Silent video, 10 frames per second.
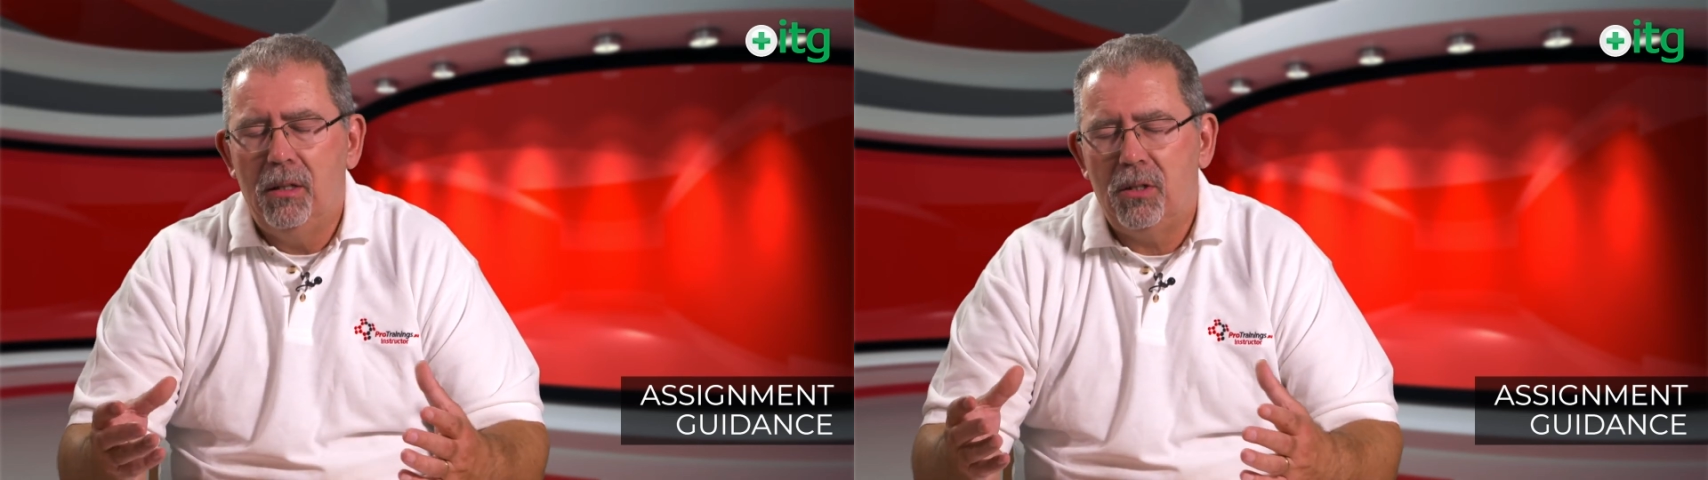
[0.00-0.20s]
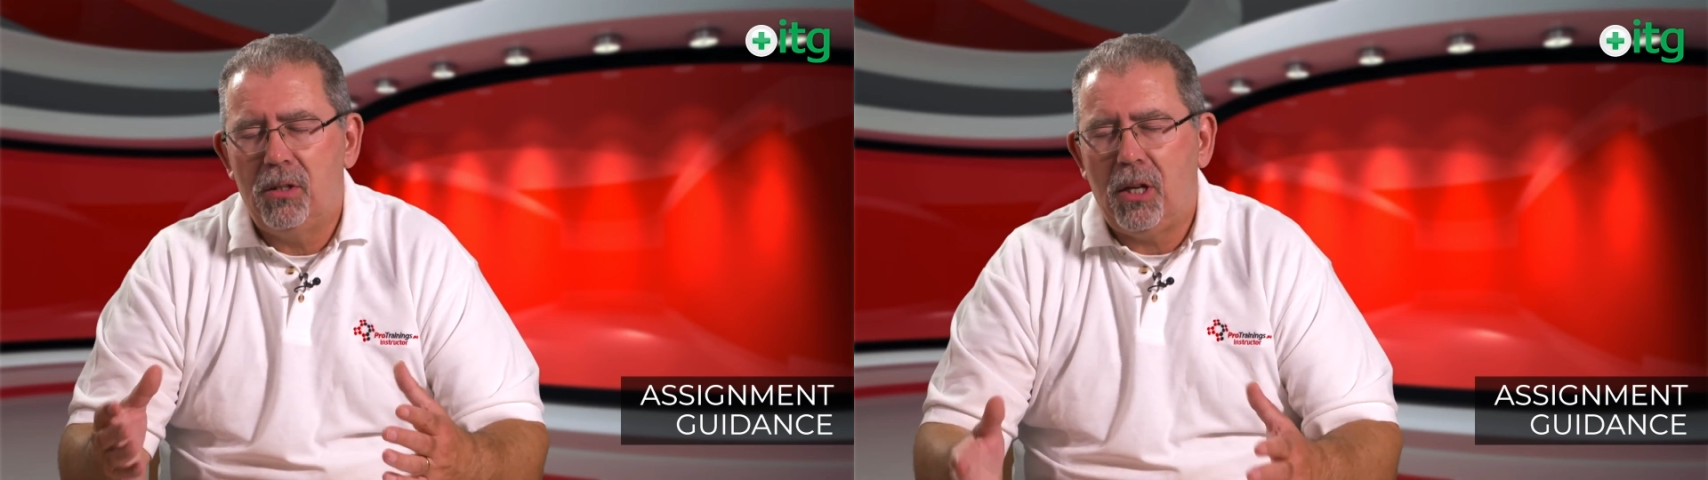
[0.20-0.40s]

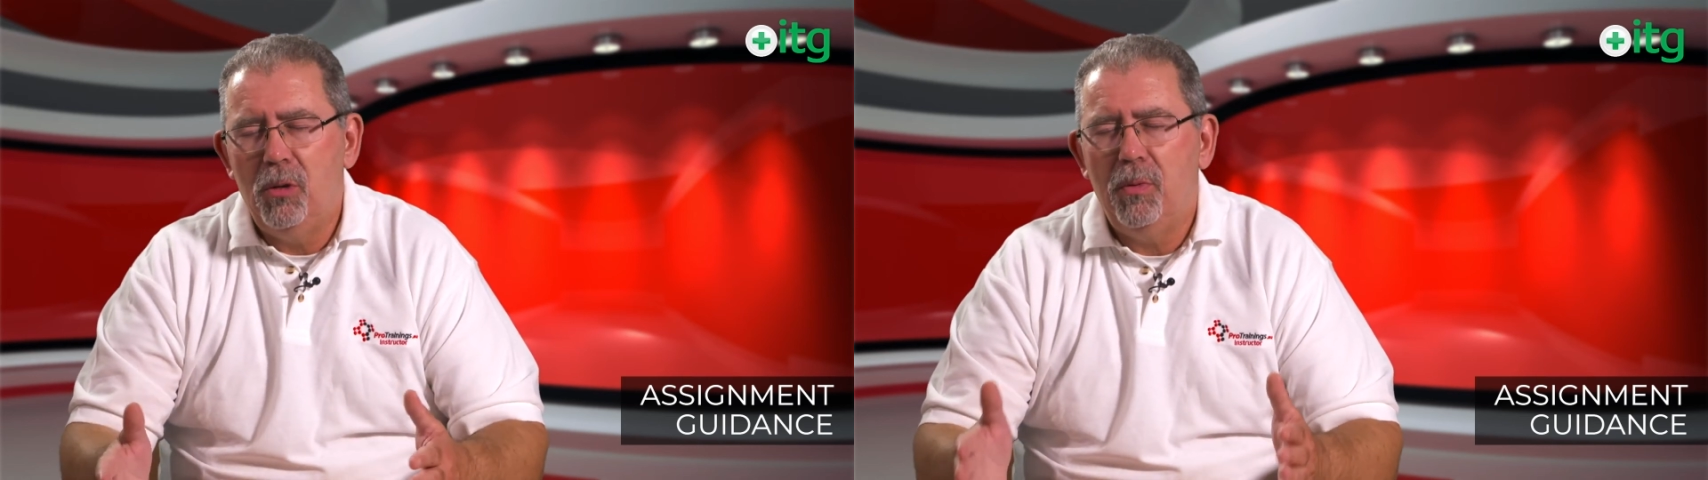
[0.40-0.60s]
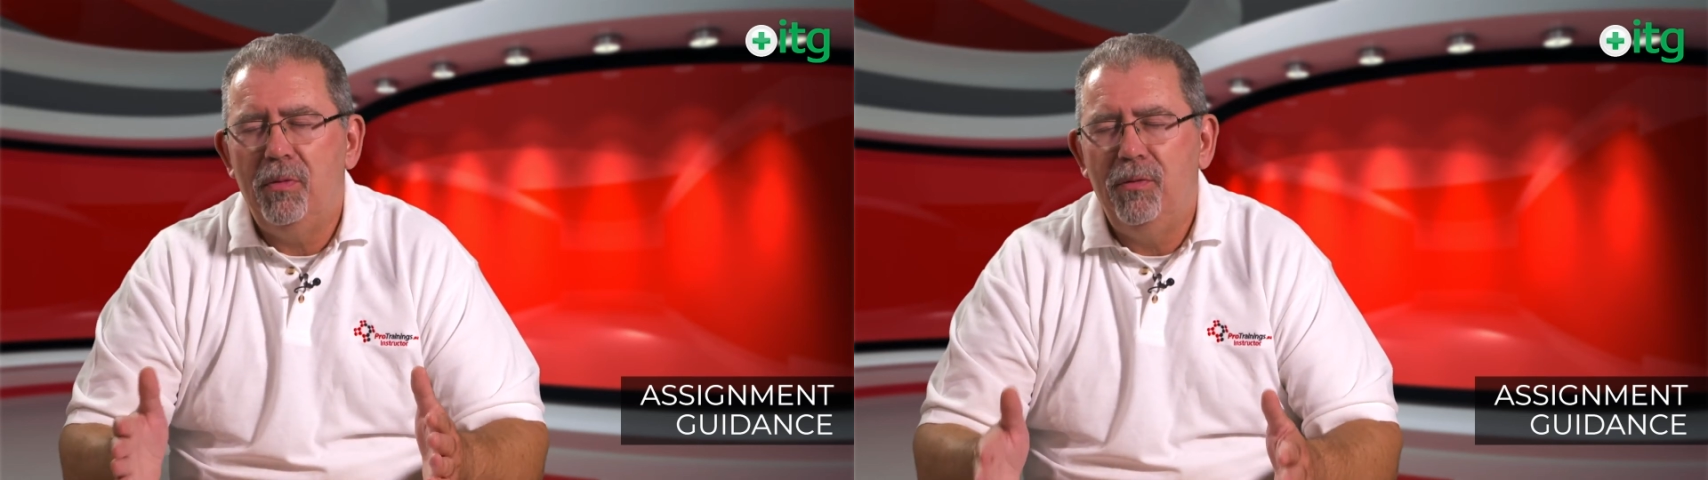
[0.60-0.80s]

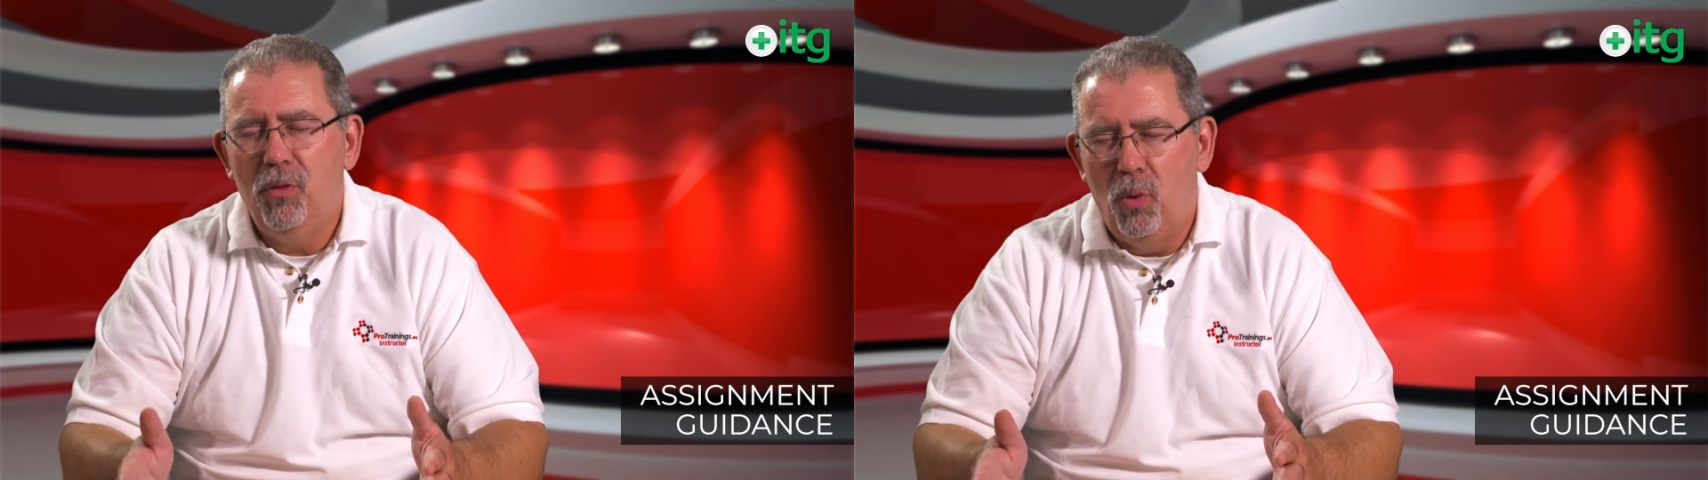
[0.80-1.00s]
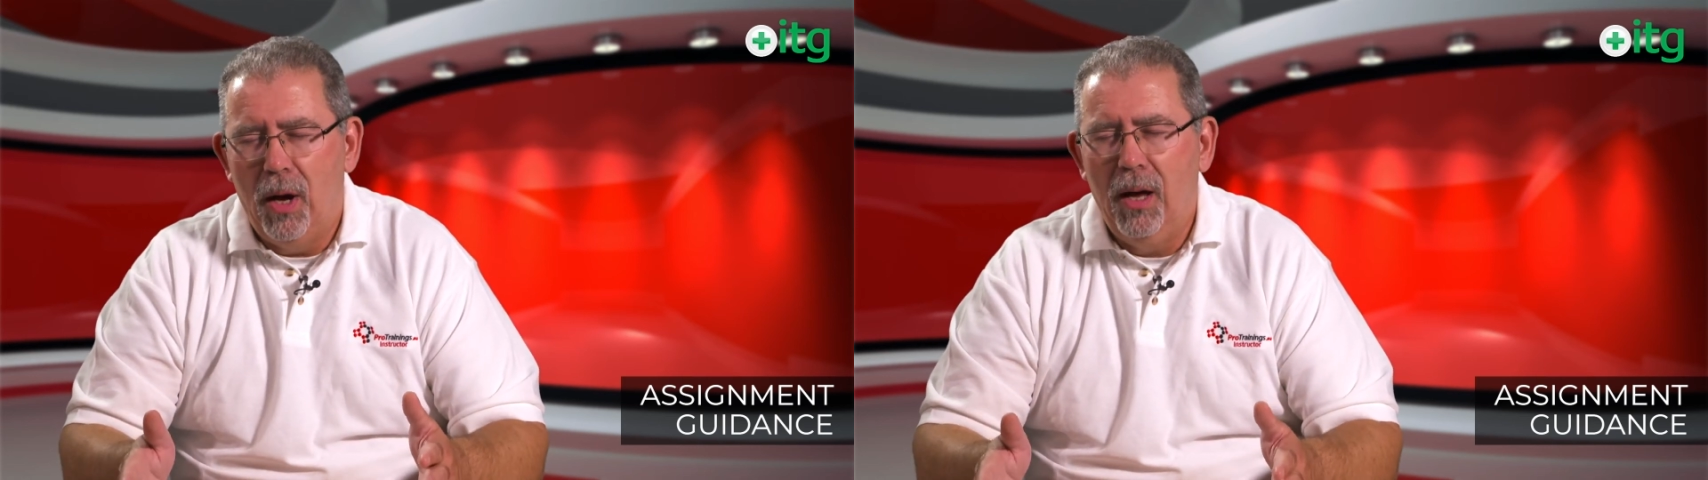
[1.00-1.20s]
scope
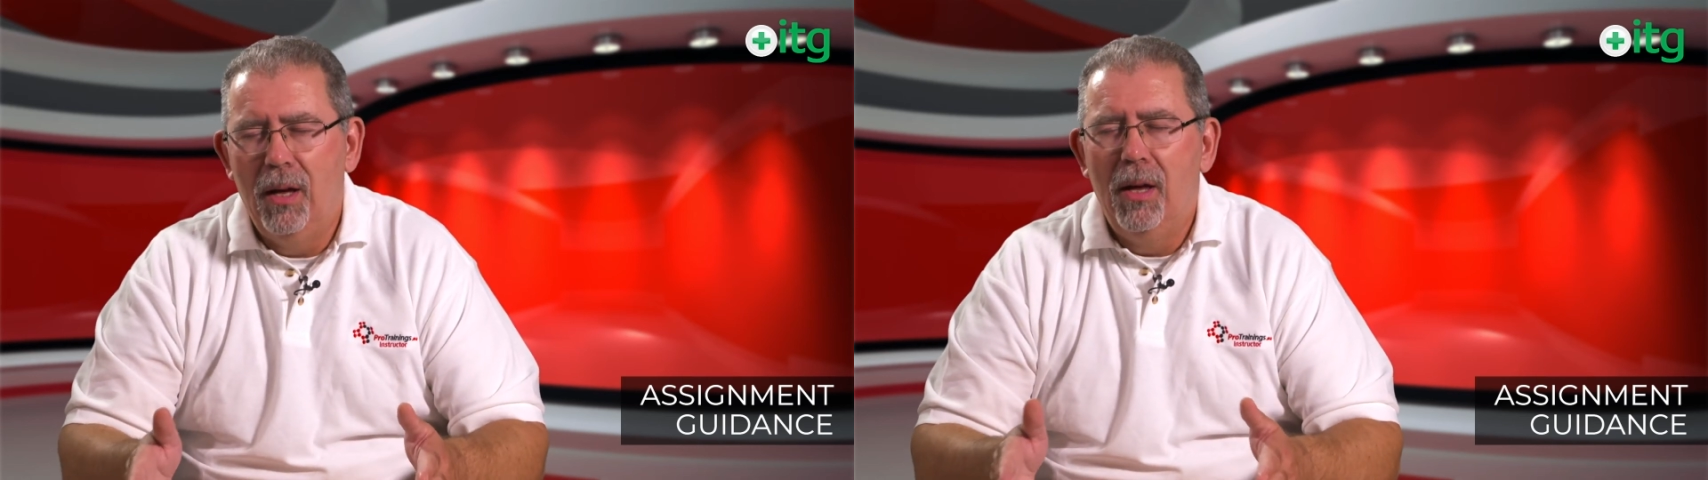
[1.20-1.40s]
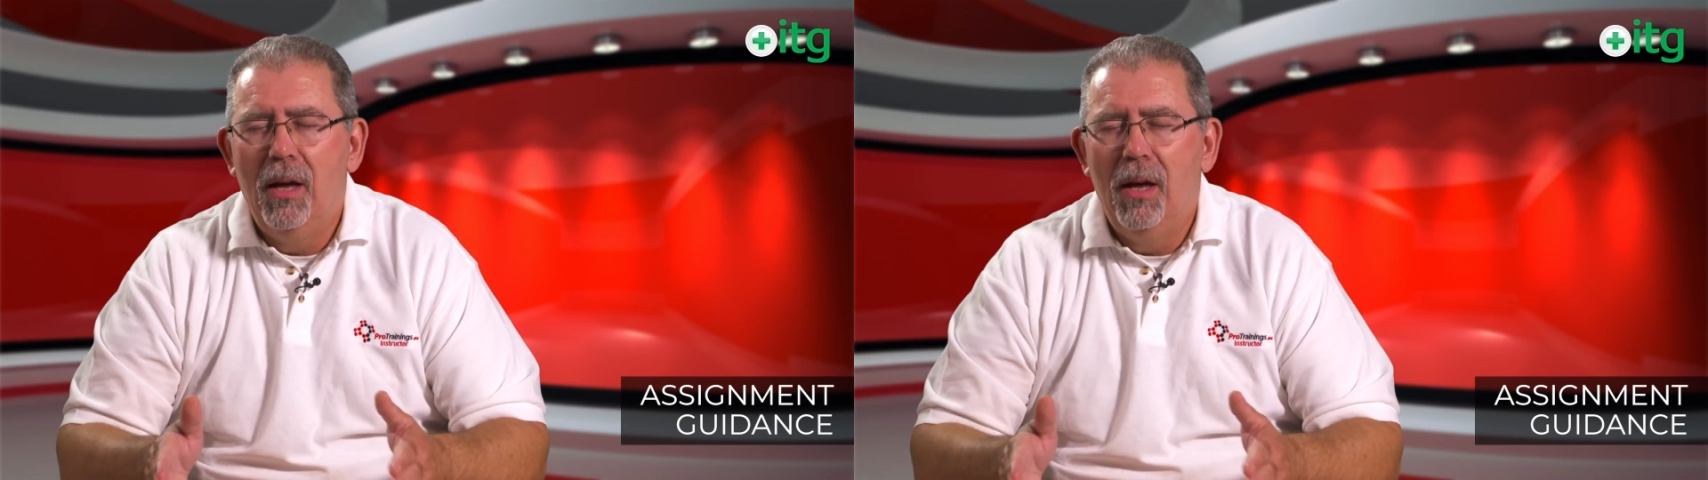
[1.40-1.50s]
for